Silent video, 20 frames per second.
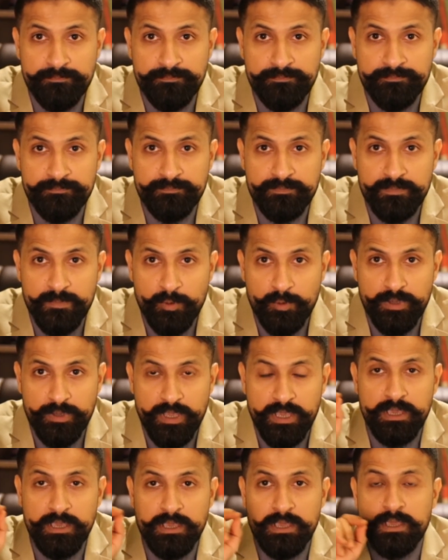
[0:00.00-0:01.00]
Okay?
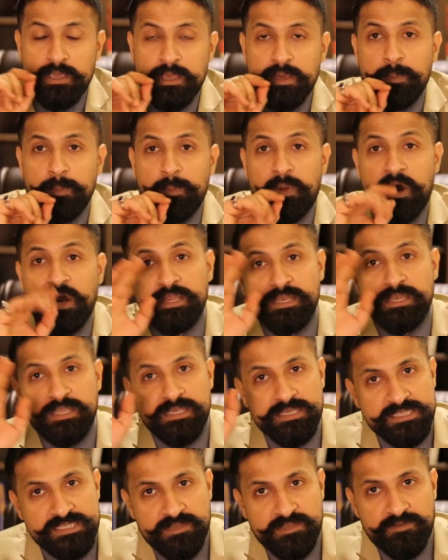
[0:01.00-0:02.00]
Marketing is
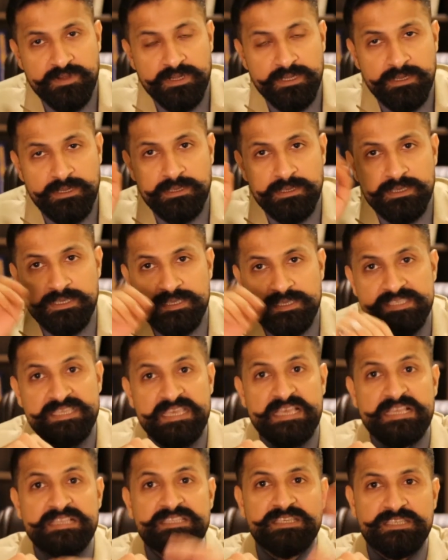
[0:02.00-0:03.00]
different. Sales
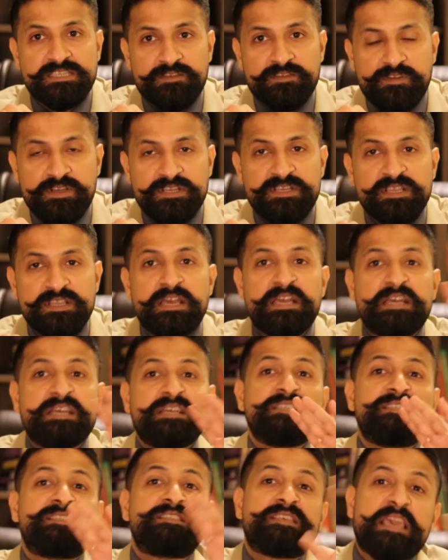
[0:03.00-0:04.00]
is different.
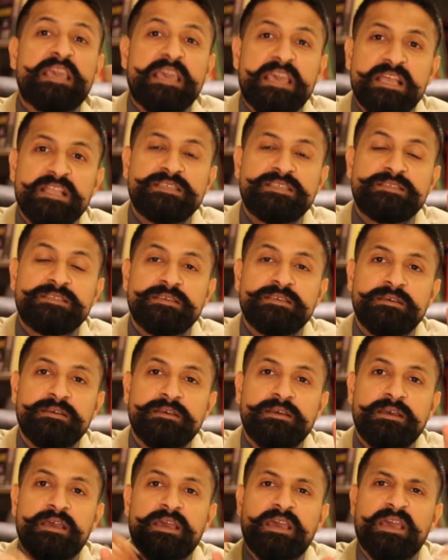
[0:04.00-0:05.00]
Sales
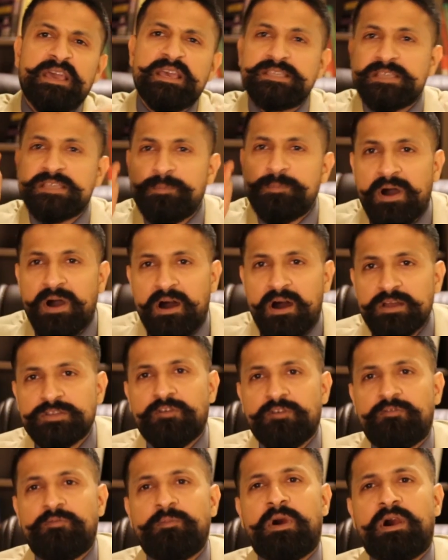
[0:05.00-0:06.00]
is a part of
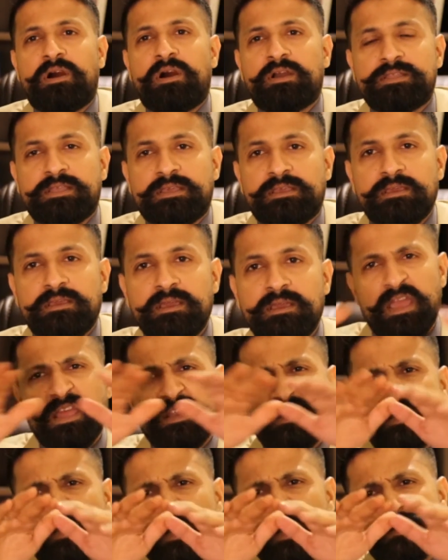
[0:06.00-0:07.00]
marketing. It
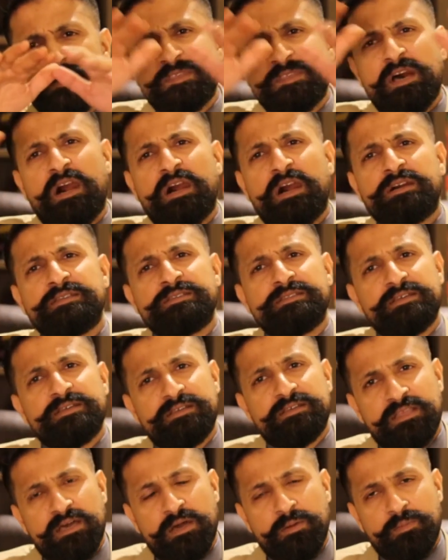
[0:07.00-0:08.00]
comes under the
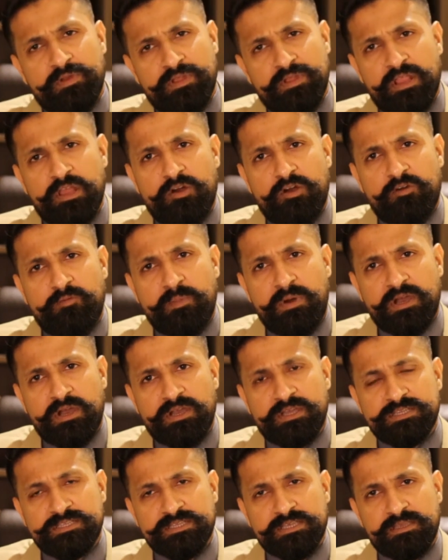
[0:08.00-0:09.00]
umbrella of
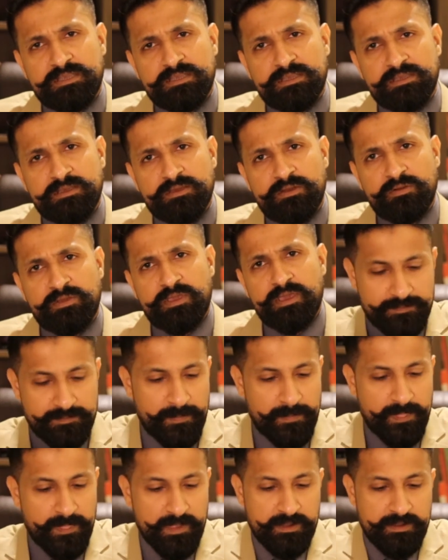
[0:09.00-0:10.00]
marketing. Okay?
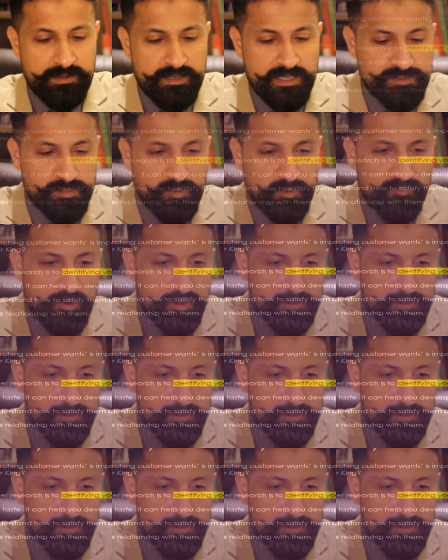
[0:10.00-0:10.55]
Let's move on.